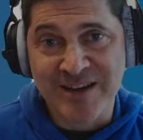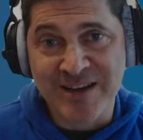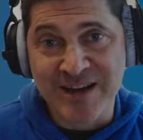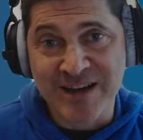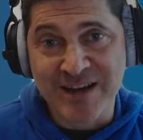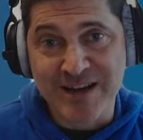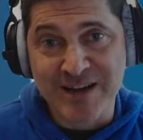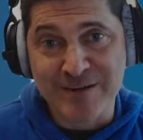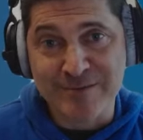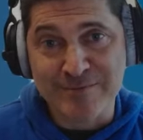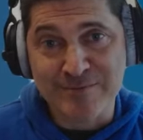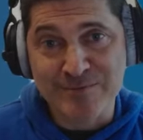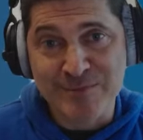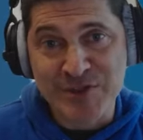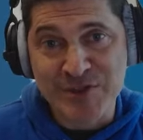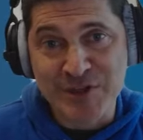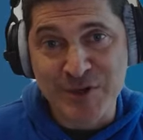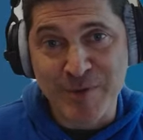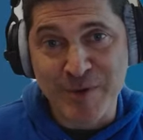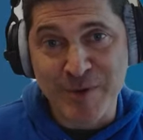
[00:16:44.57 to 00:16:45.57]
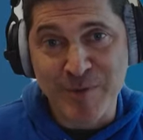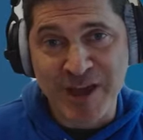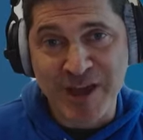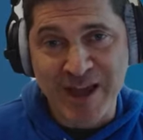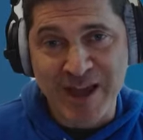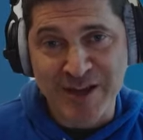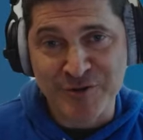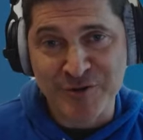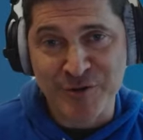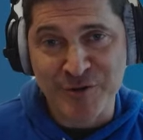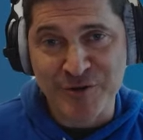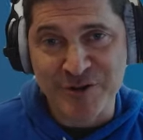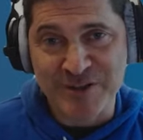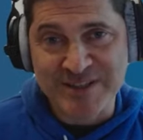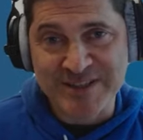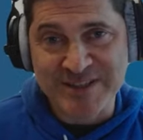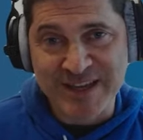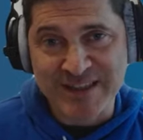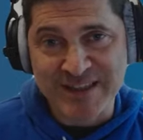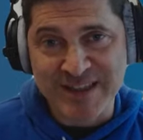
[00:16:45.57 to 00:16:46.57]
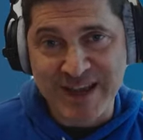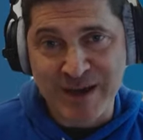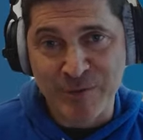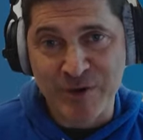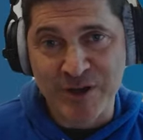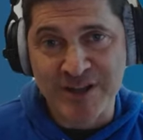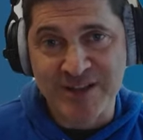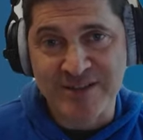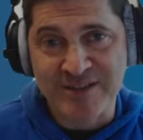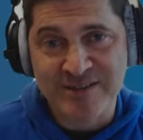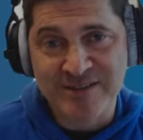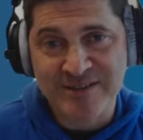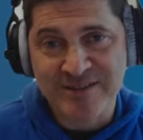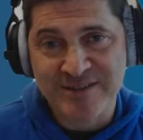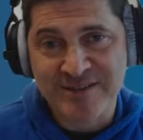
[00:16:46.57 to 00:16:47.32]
So maybe Andrew, you can take that one.